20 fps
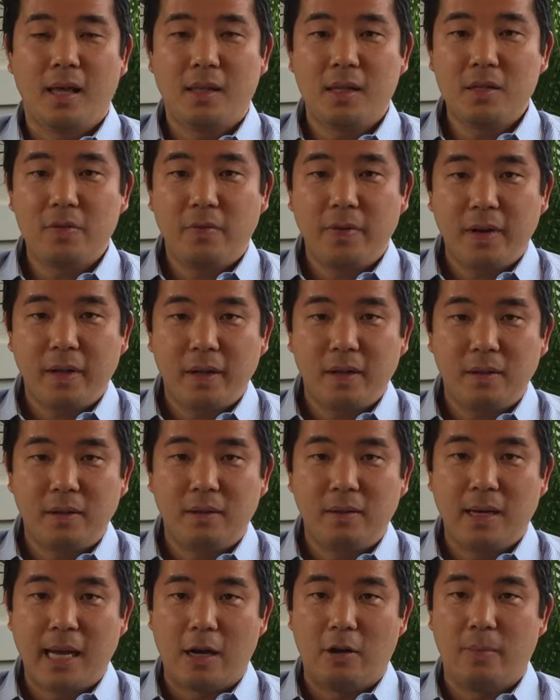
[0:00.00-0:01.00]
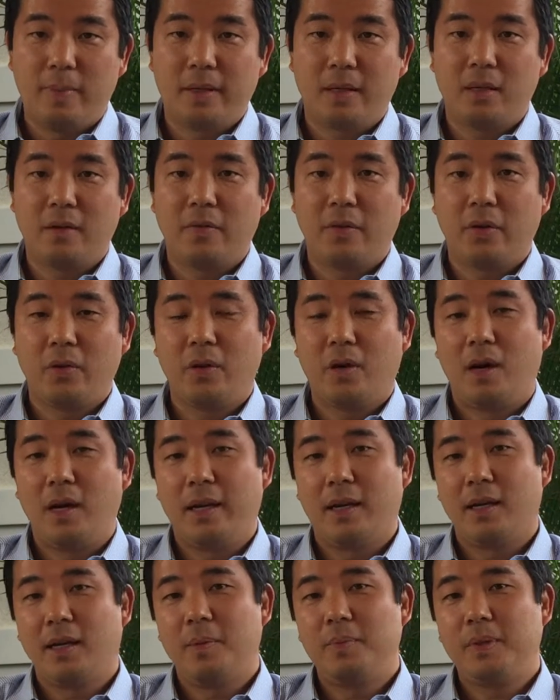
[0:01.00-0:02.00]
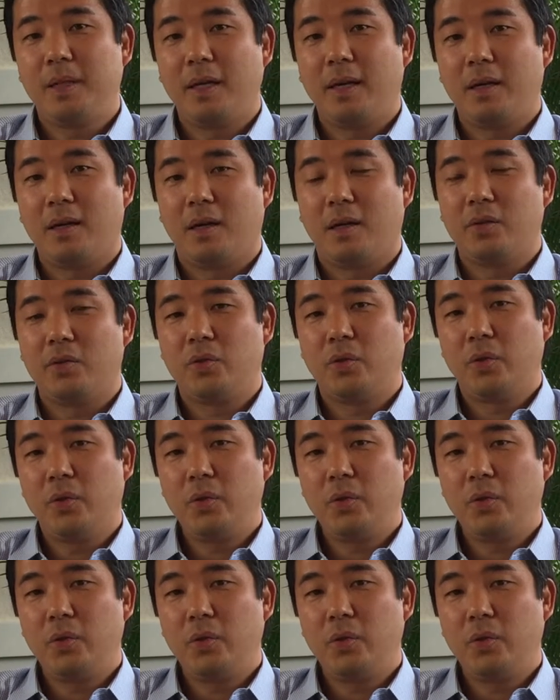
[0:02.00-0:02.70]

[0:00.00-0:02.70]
In this video, I will be giving you all an update on